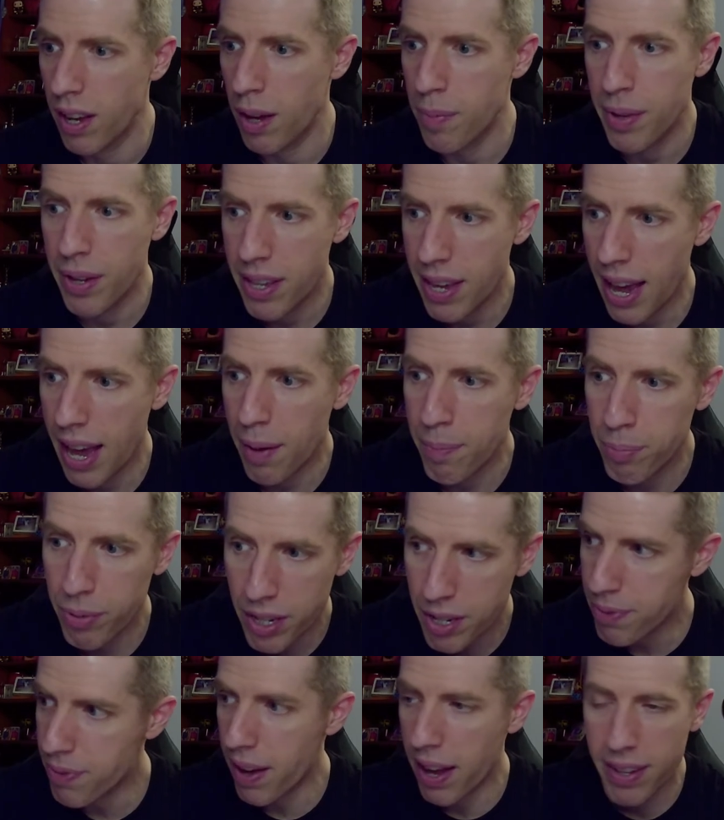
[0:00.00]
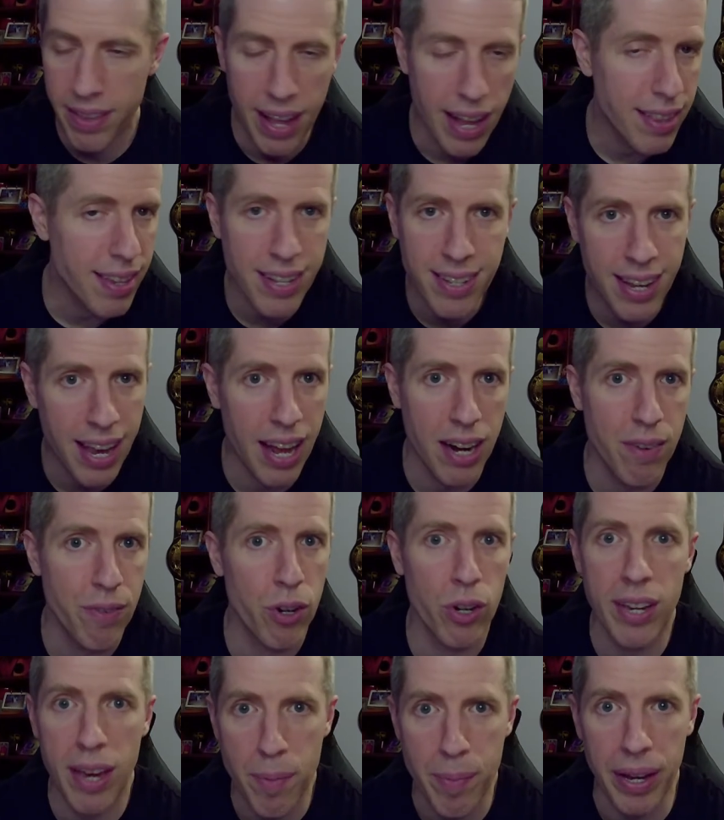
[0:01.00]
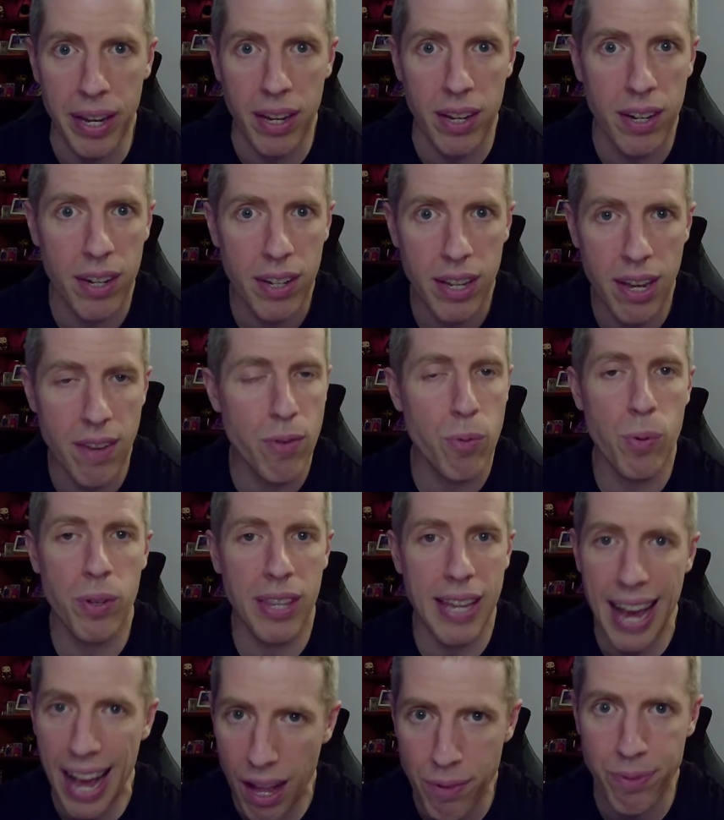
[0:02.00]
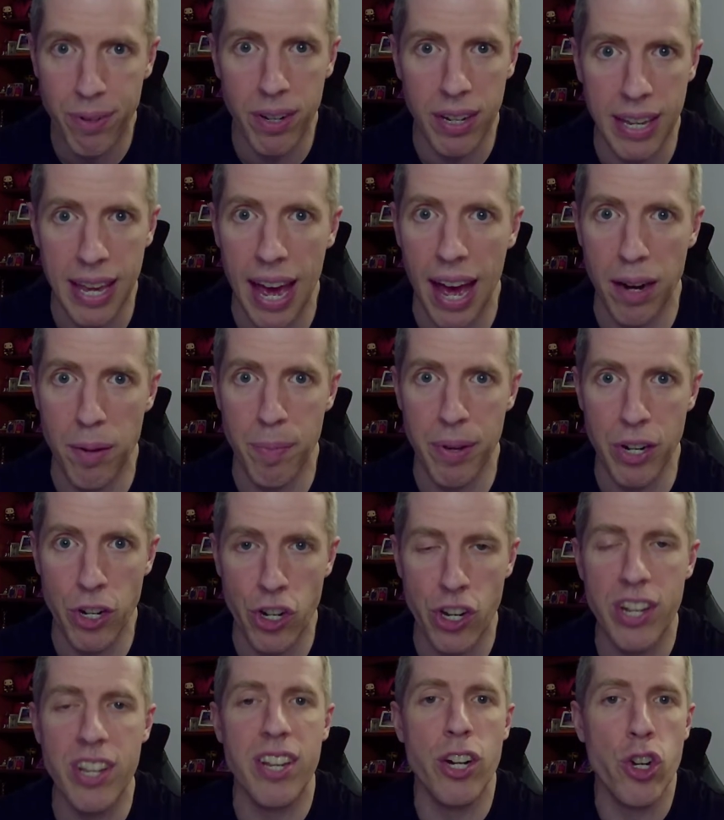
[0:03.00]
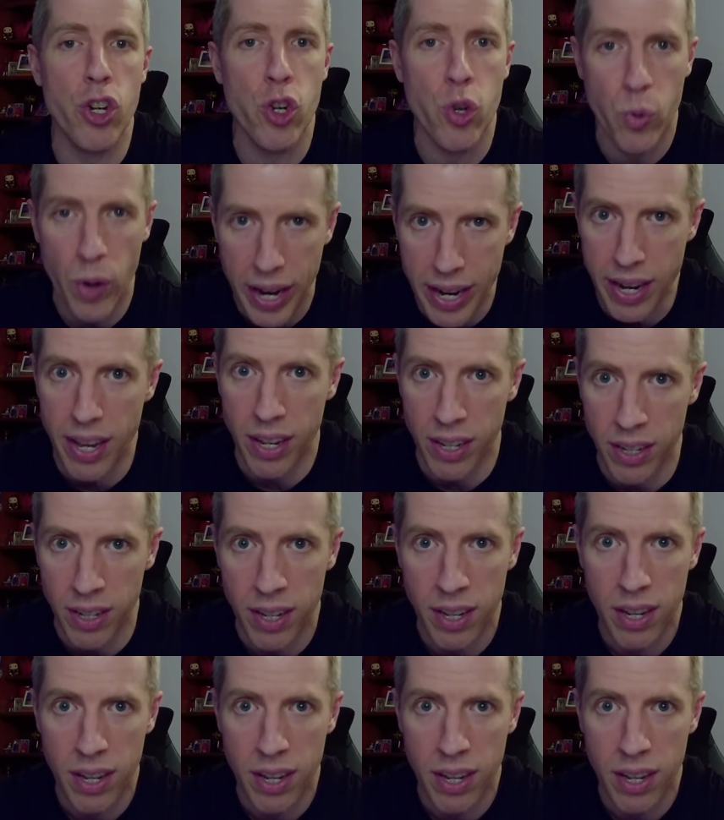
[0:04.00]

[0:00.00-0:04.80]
I mean, yeah, Bliss fan. That that's kind of her gimmick. Even with the Alpha Academy, she's in training.